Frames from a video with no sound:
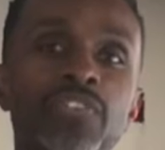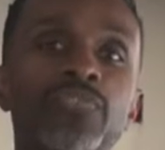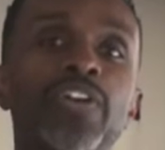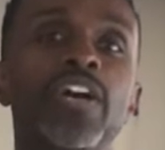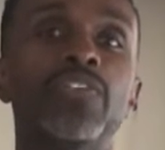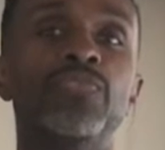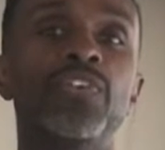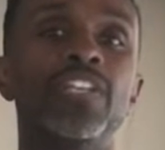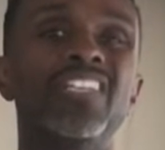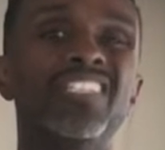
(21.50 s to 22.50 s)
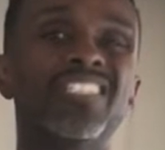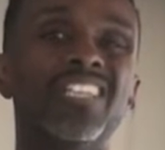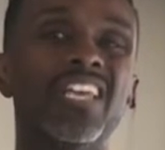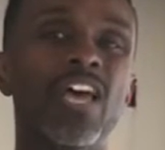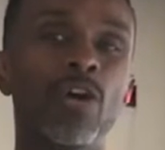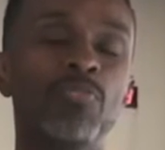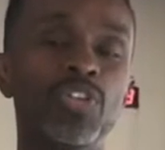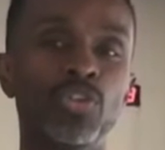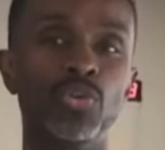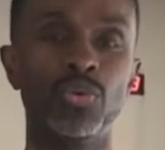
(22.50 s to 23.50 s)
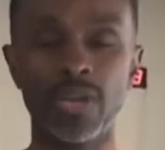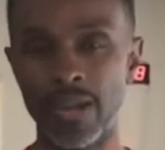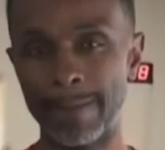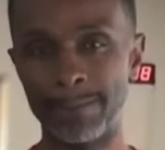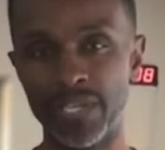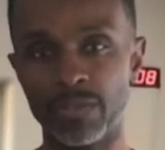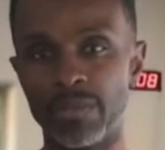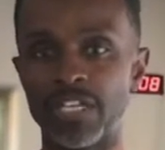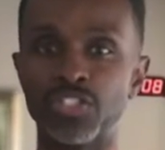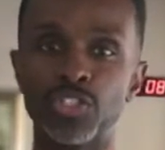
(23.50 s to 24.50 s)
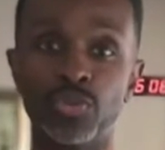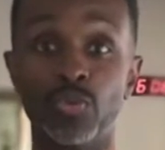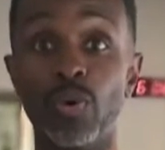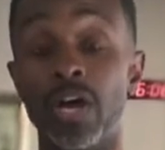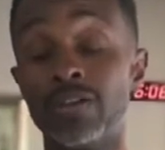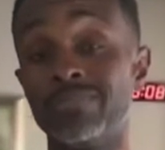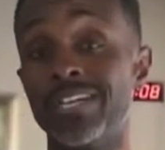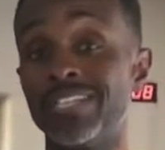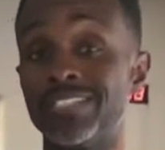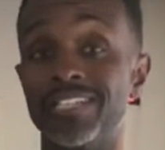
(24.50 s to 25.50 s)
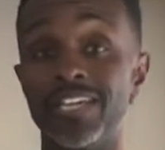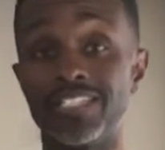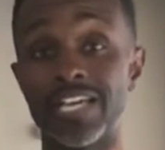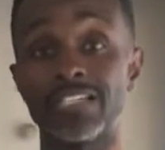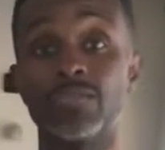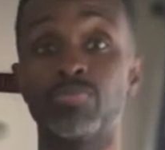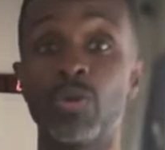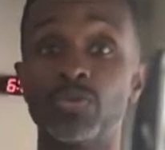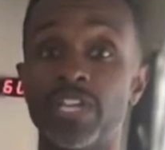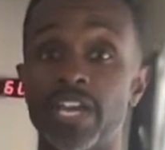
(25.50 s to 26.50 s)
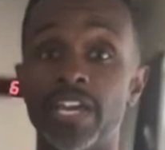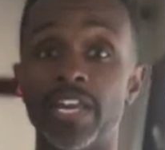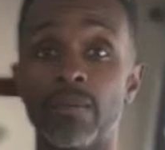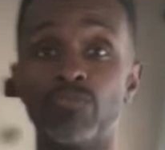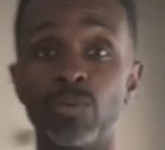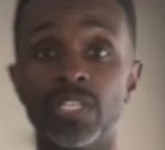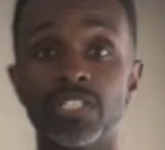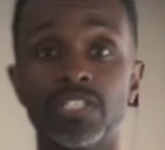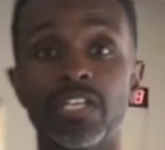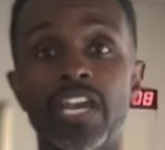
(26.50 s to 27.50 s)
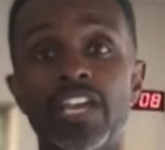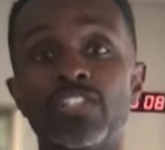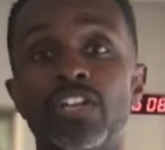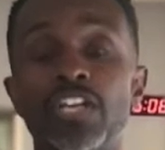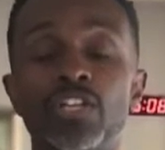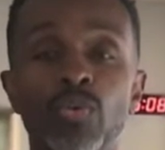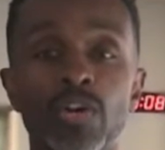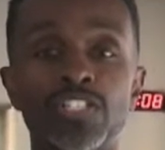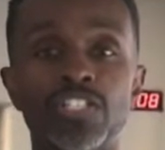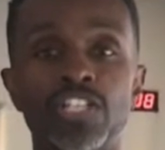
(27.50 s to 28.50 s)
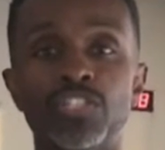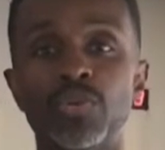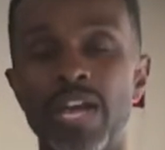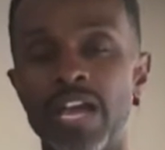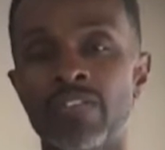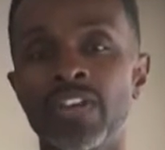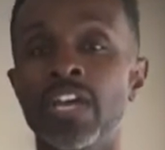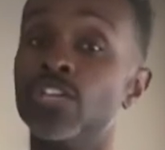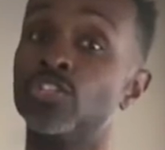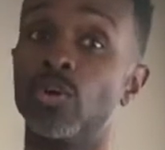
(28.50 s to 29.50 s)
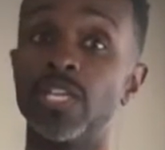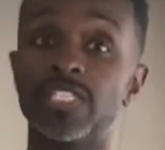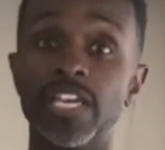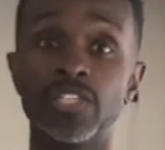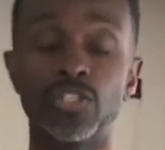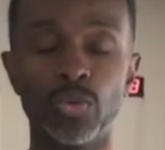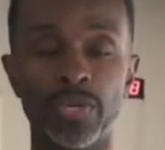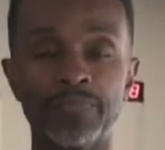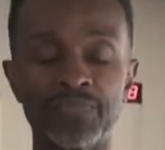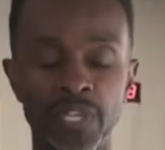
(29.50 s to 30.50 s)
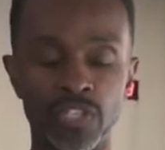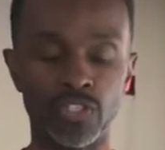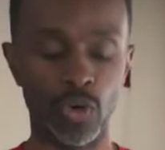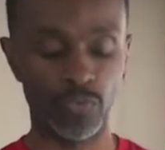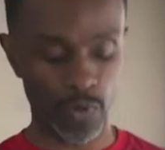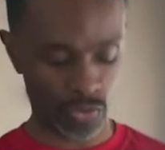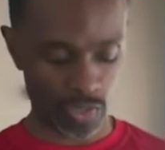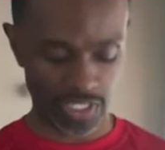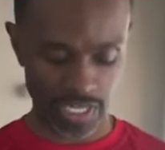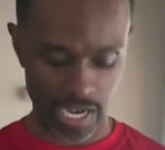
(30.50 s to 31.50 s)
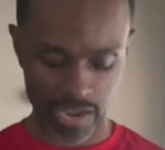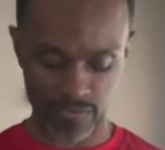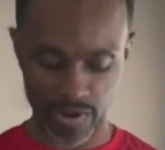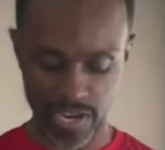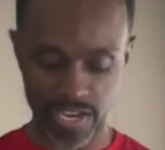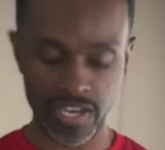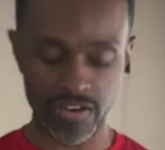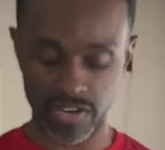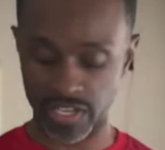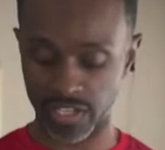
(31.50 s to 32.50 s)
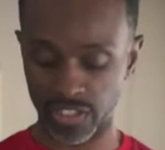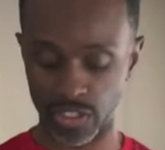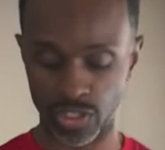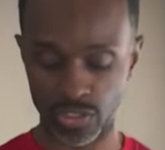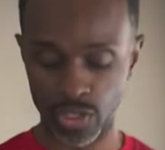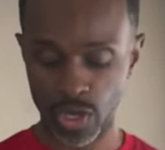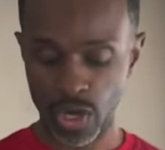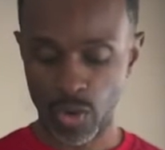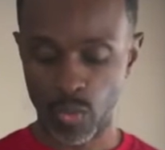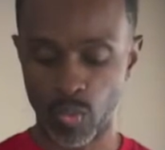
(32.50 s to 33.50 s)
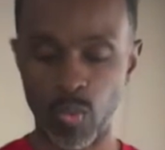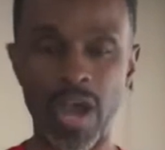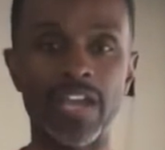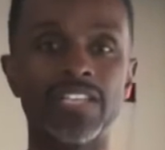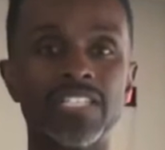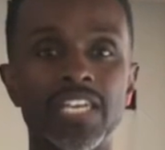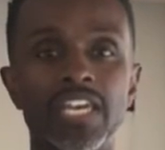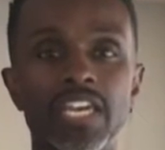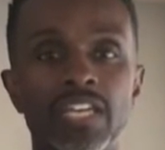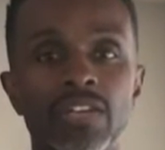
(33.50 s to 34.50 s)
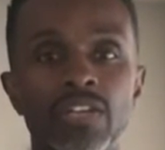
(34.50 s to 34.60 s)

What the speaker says: the fear out of fitness, helping you be the best you. Well, today's Ask the Pro Day, and I'm willing to answer any questions that you have, so let's get to it. So first question I have right here is why does HIIT